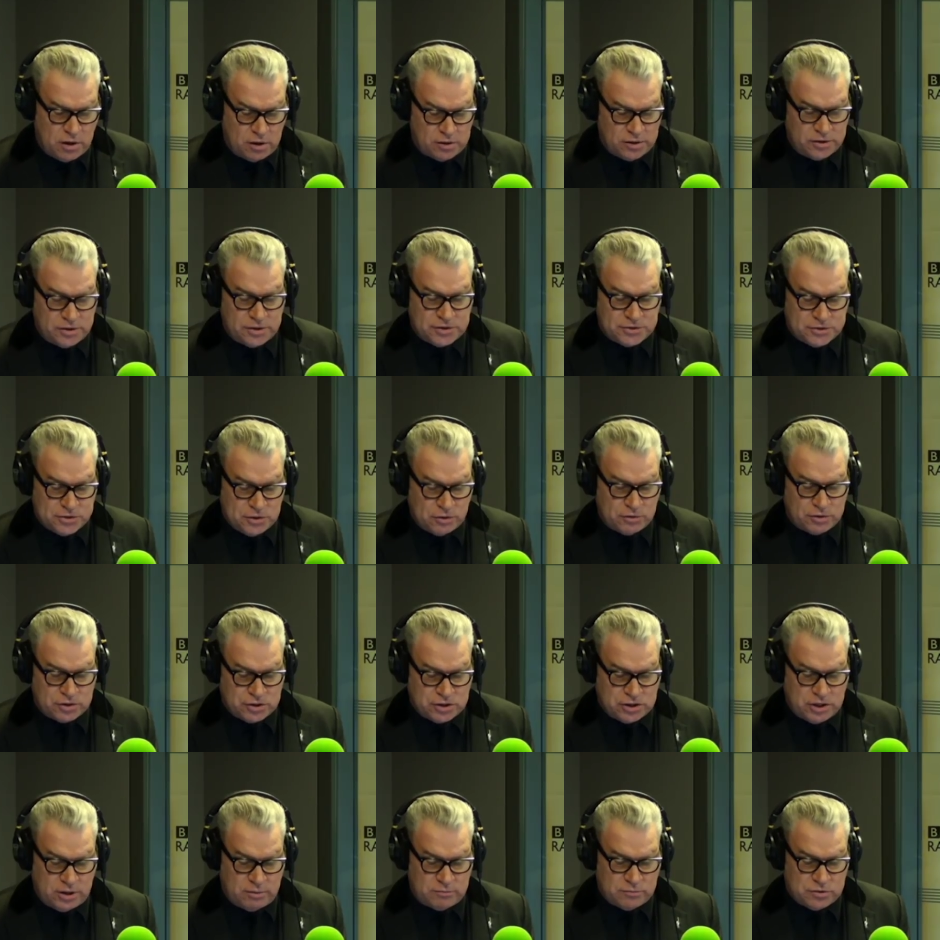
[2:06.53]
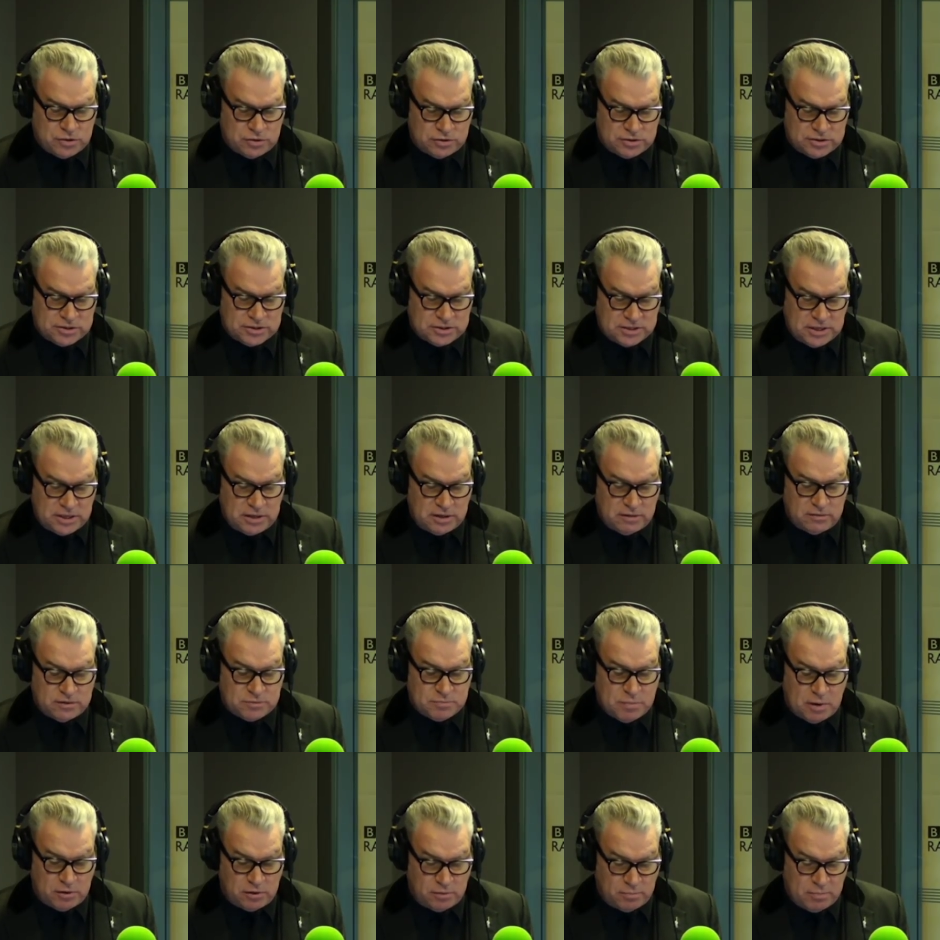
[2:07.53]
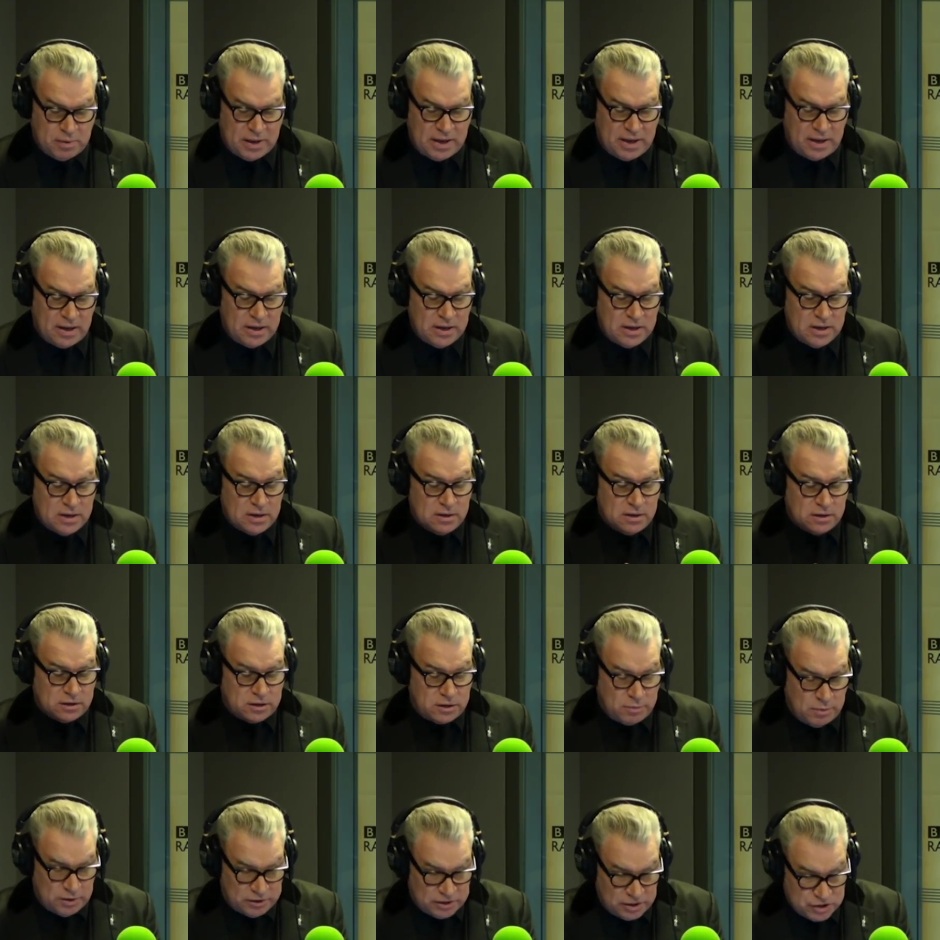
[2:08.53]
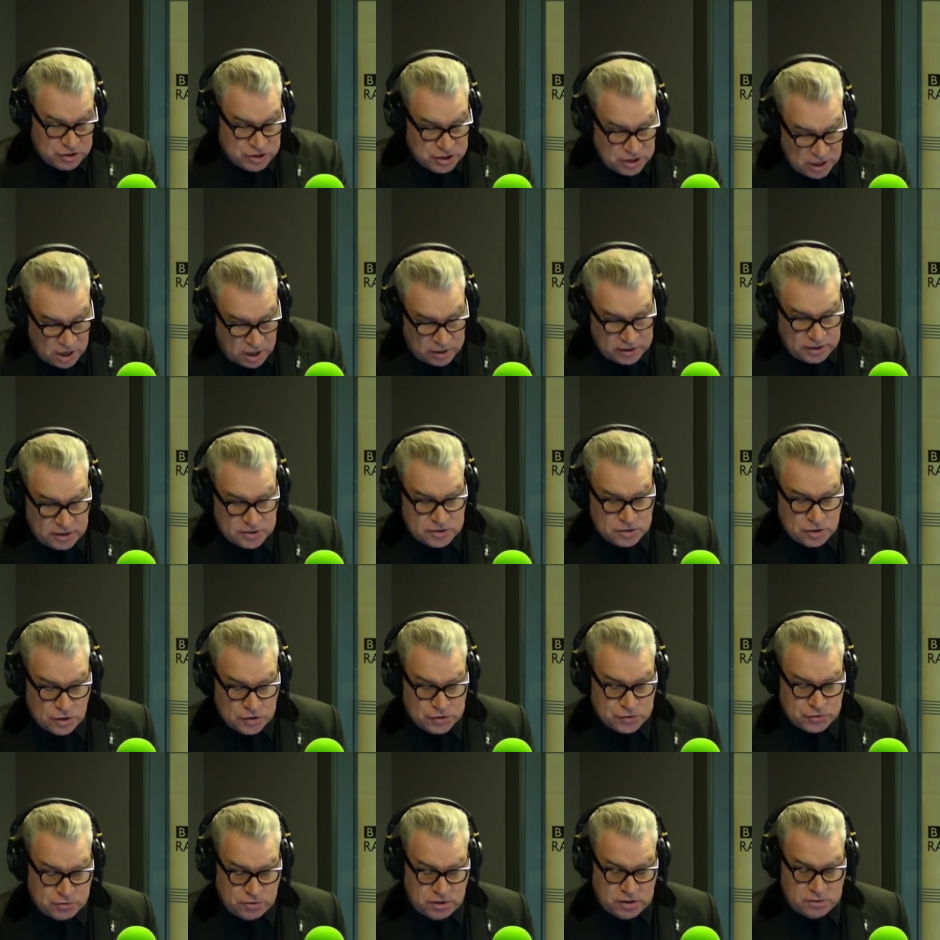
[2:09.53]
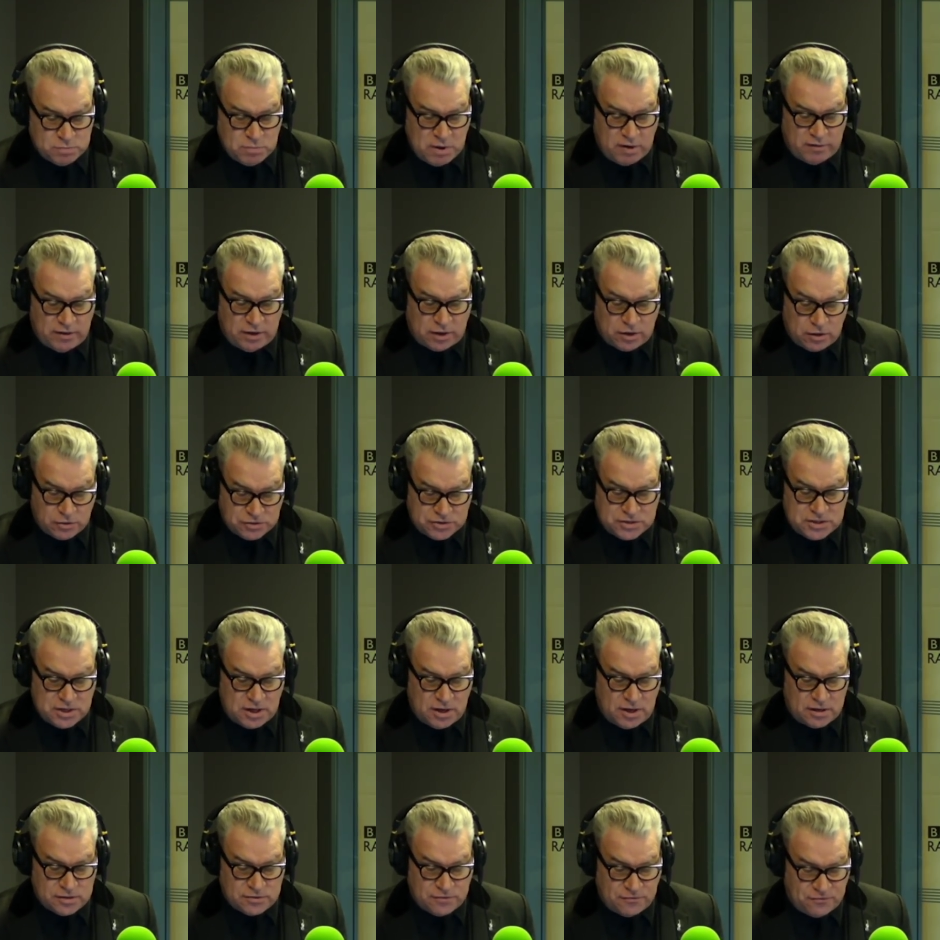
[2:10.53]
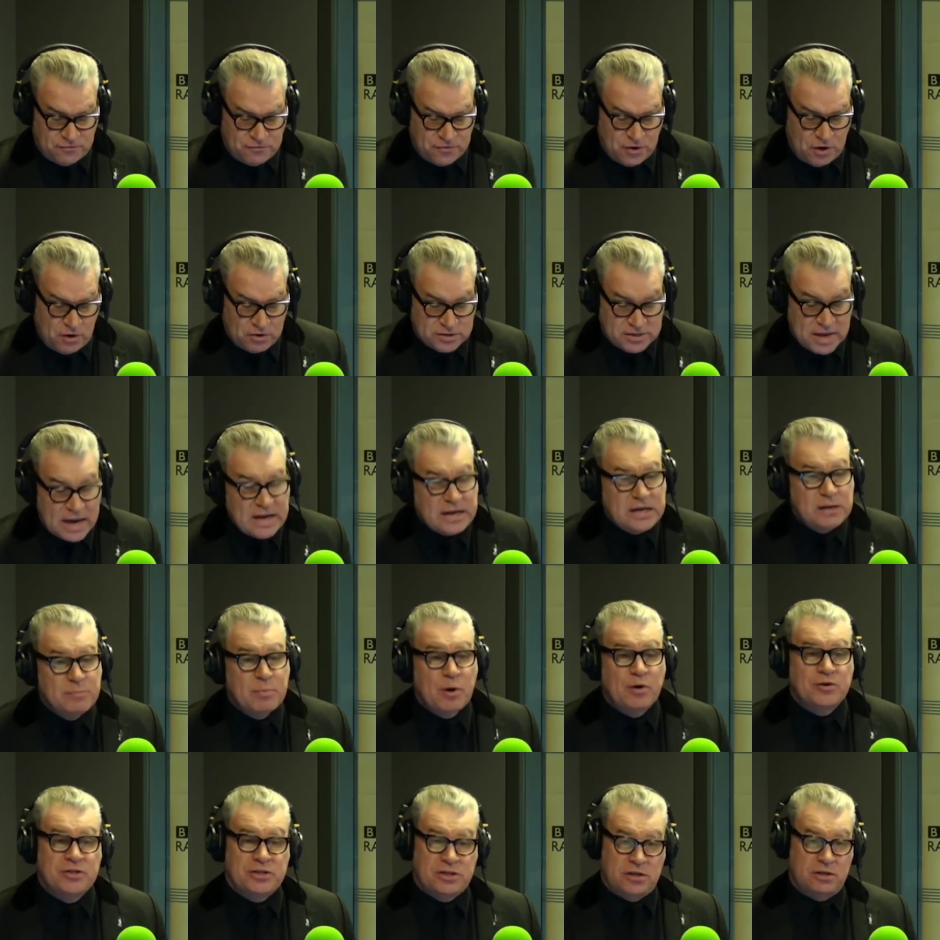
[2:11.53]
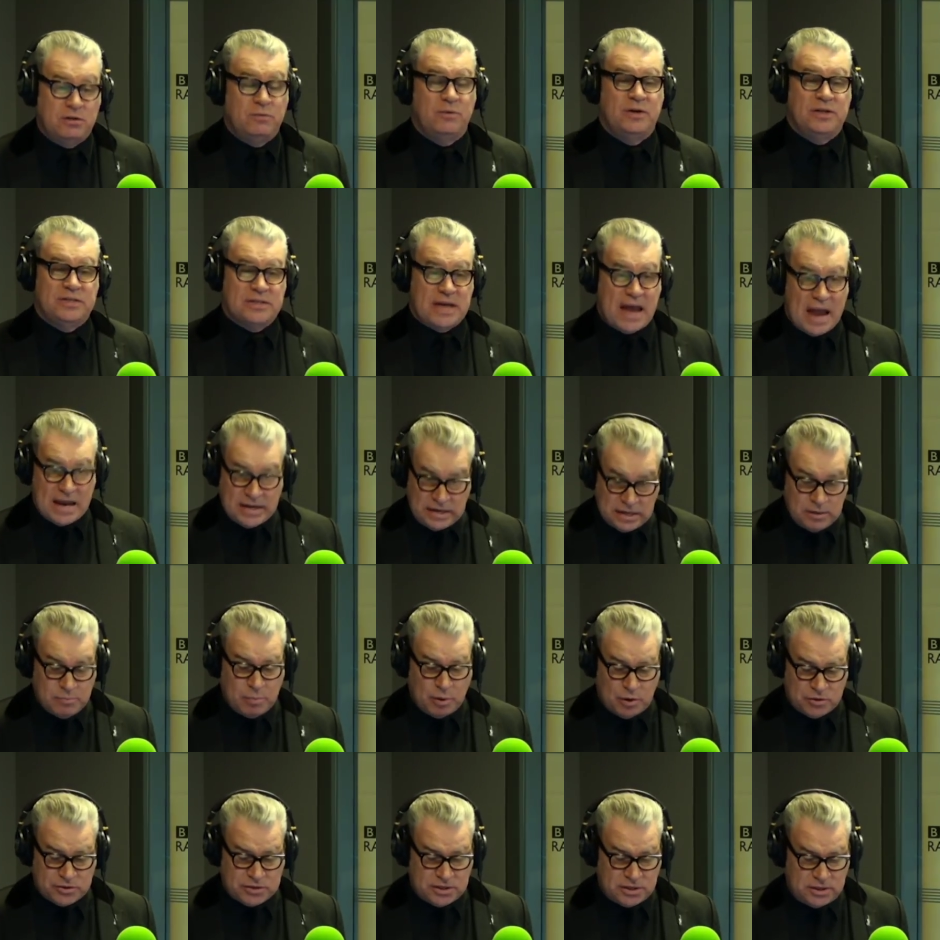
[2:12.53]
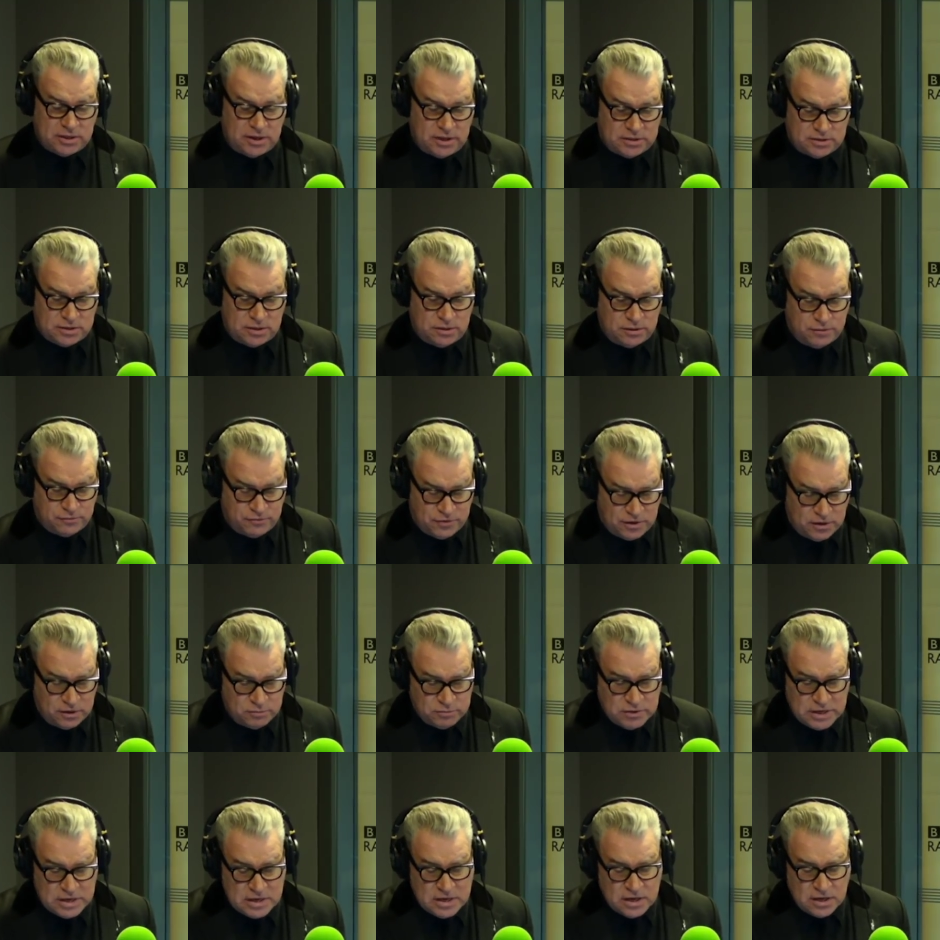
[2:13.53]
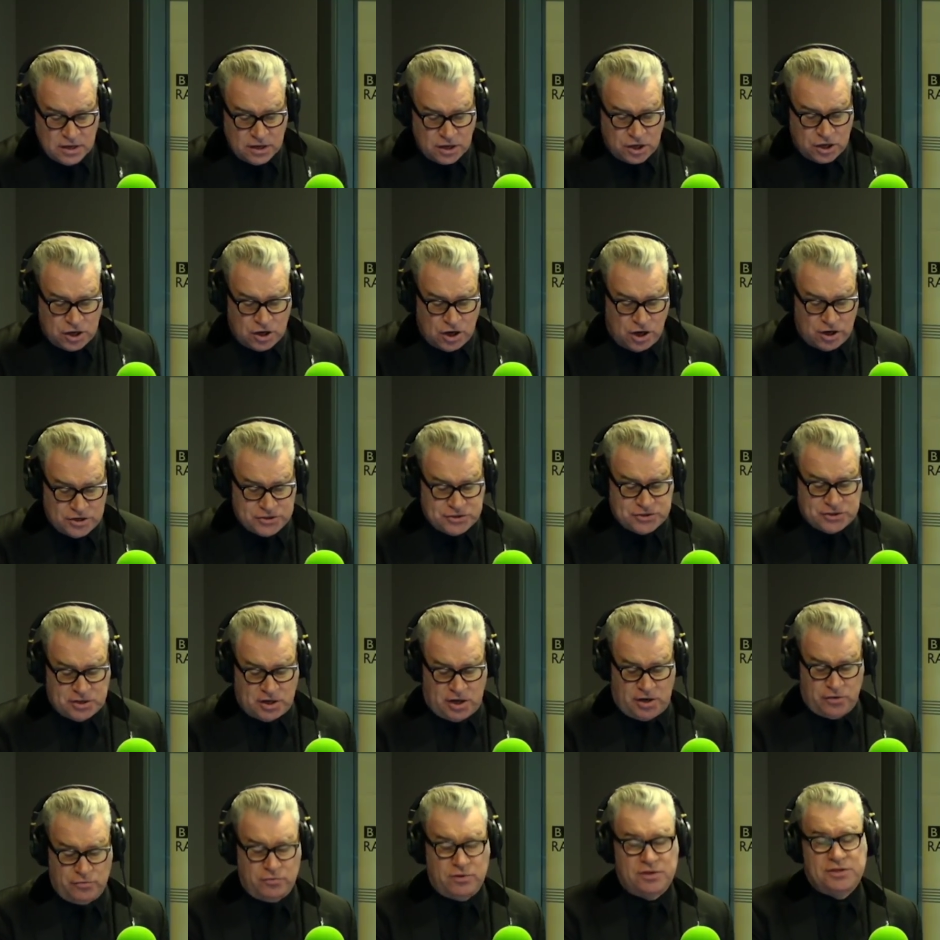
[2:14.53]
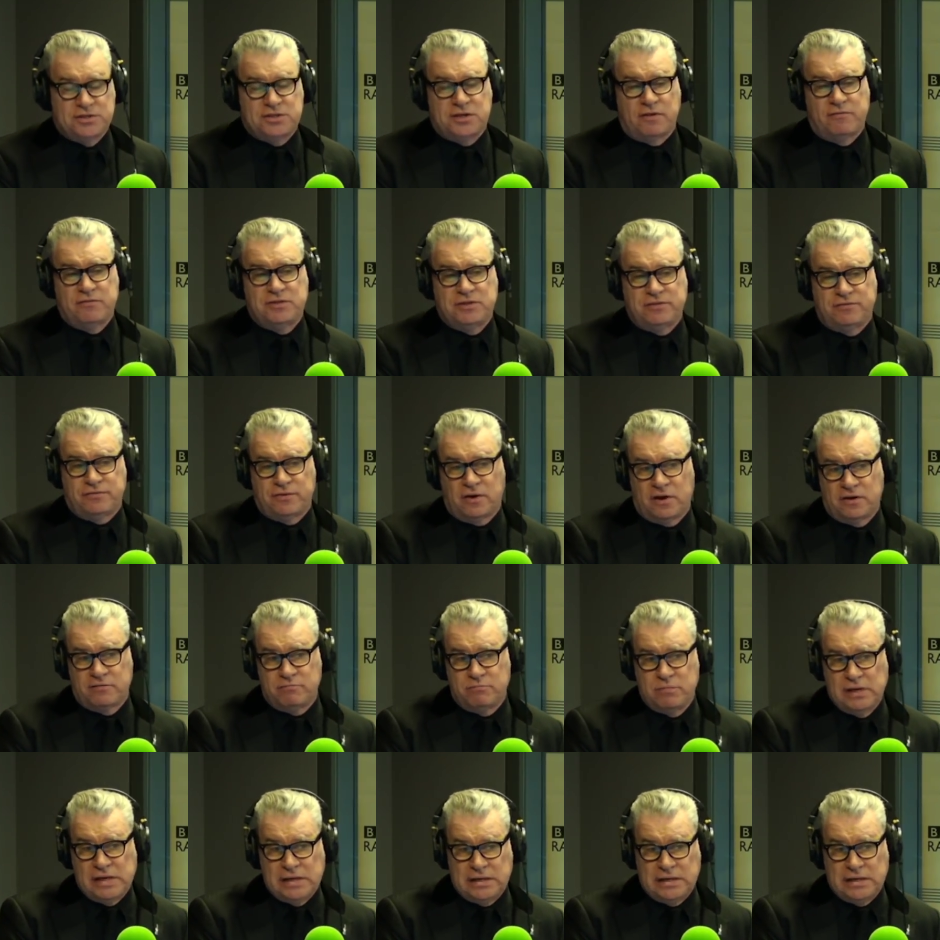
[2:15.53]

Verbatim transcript: Holland as Dog Jip, John Cena as Polar Bear, Kumail Nanjiani as an ostrich, Marion Cotillard as a fox. Anybody who is anybody is in the film. Cost 175